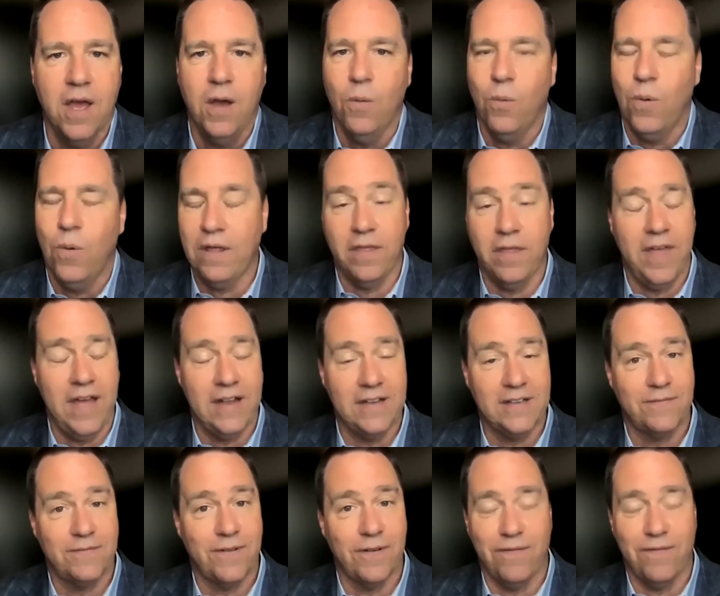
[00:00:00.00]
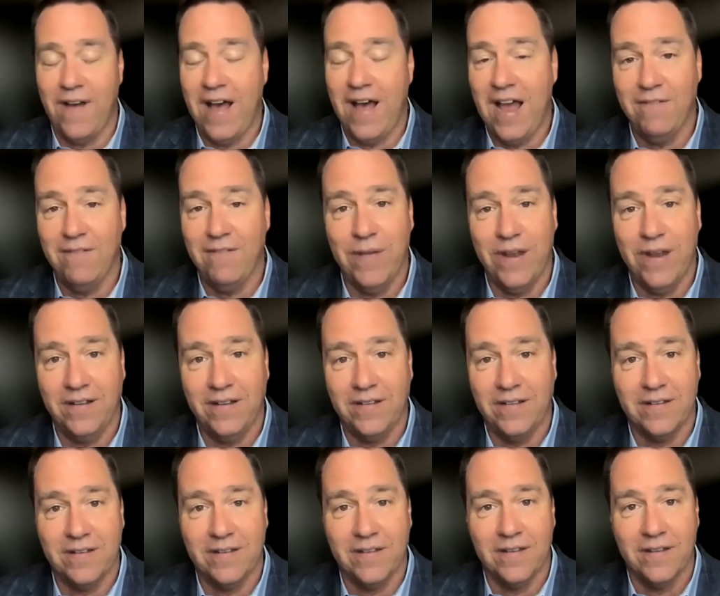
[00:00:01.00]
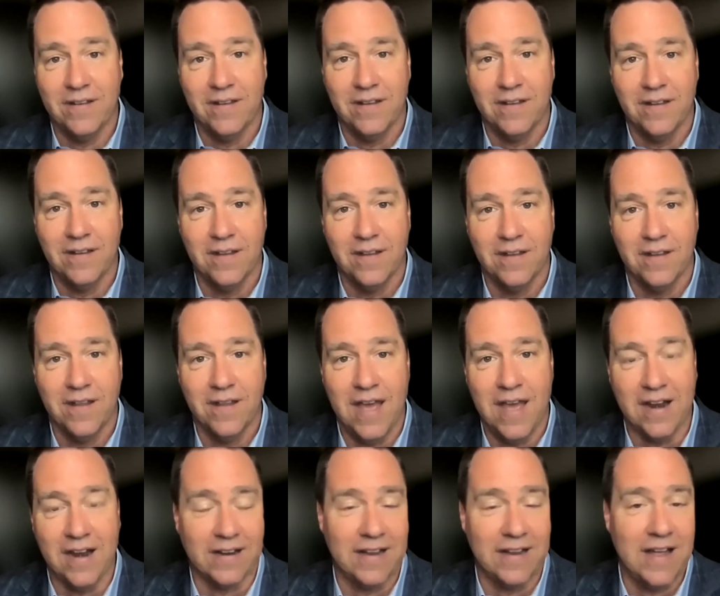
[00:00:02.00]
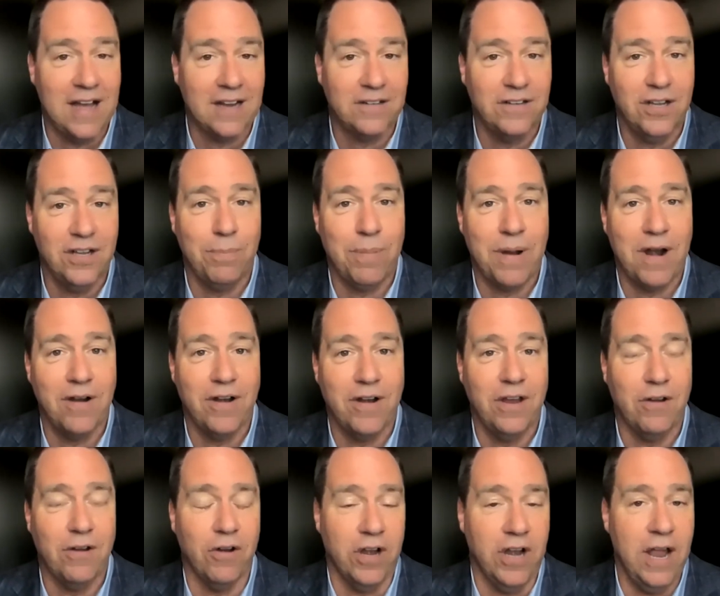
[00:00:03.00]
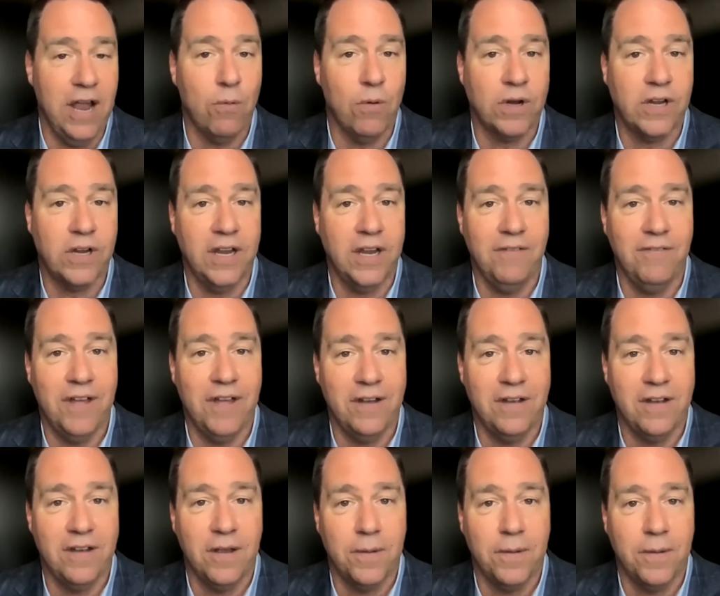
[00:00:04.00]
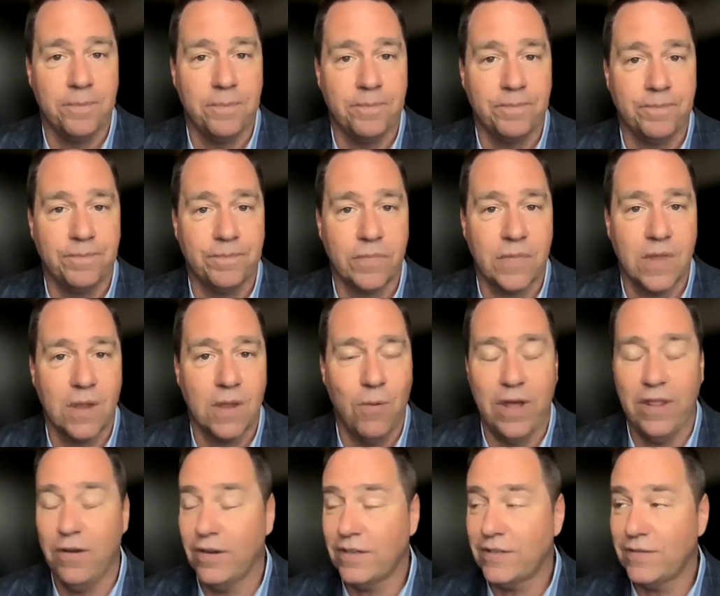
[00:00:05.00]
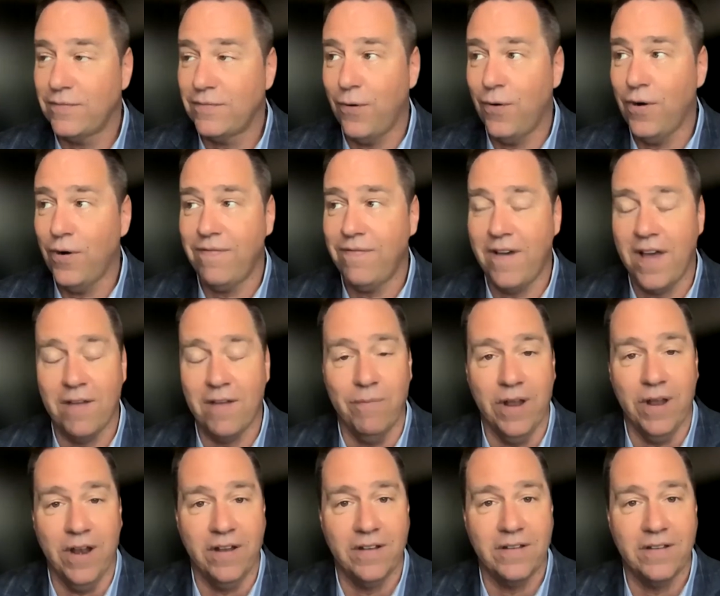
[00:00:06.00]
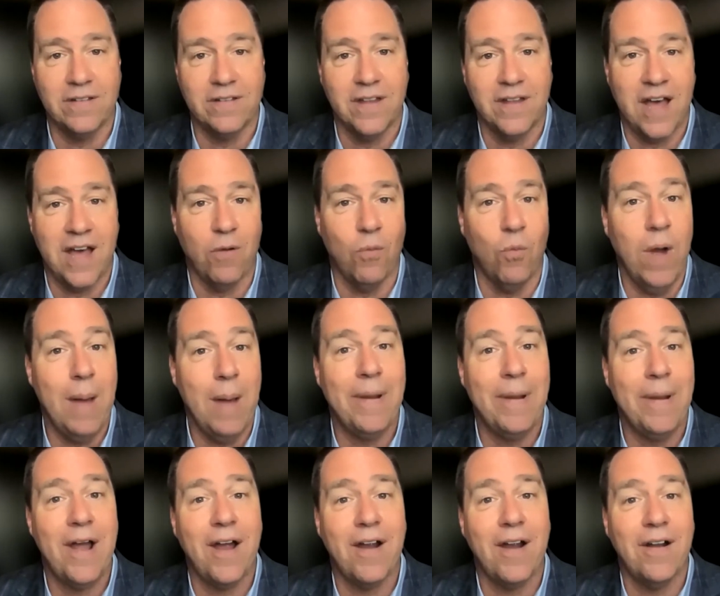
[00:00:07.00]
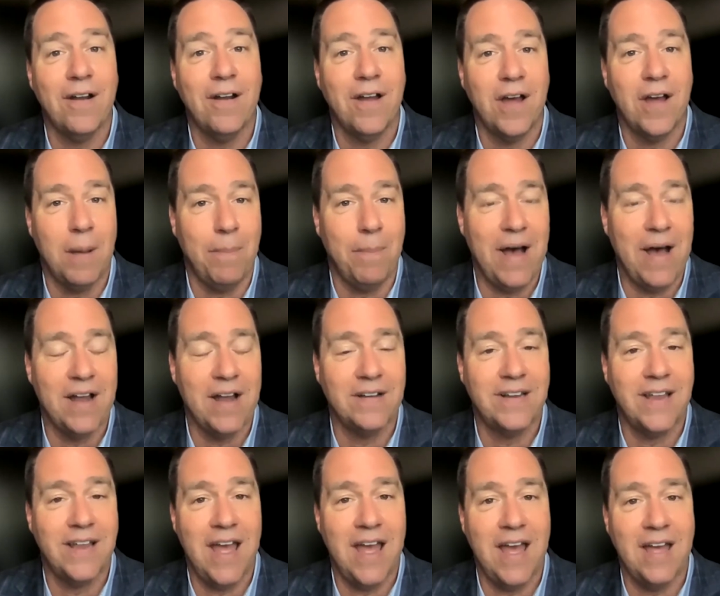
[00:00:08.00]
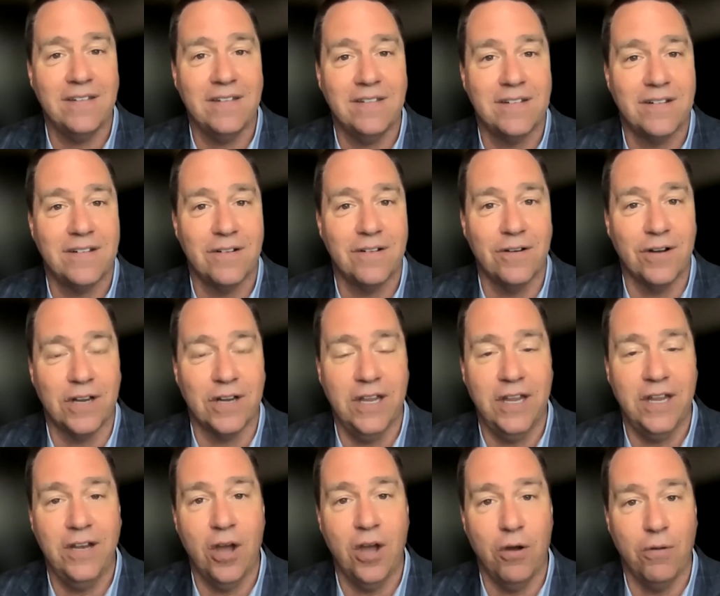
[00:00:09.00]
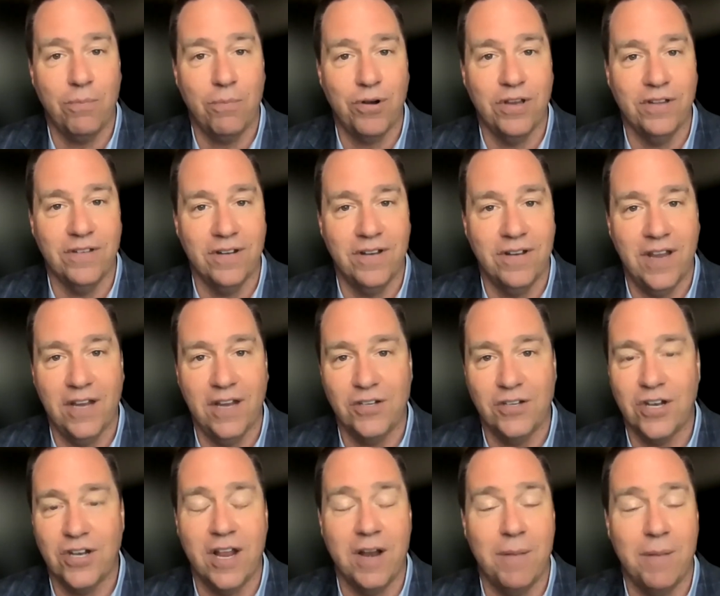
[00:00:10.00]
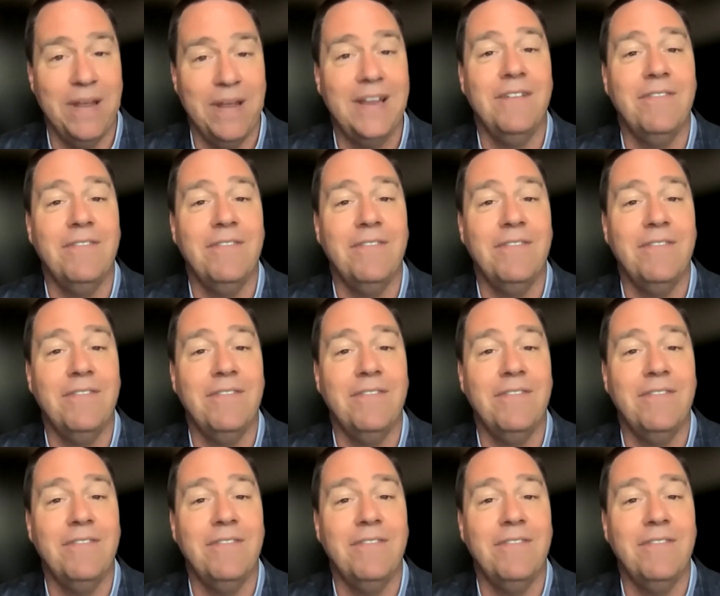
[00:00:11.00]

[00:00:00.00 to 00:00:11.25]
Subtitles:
whether that's for 5 minutes at a cocktail party or a networking event, whether it's 45 minutes on a webinar, a podcast, or a keynote presentation at a big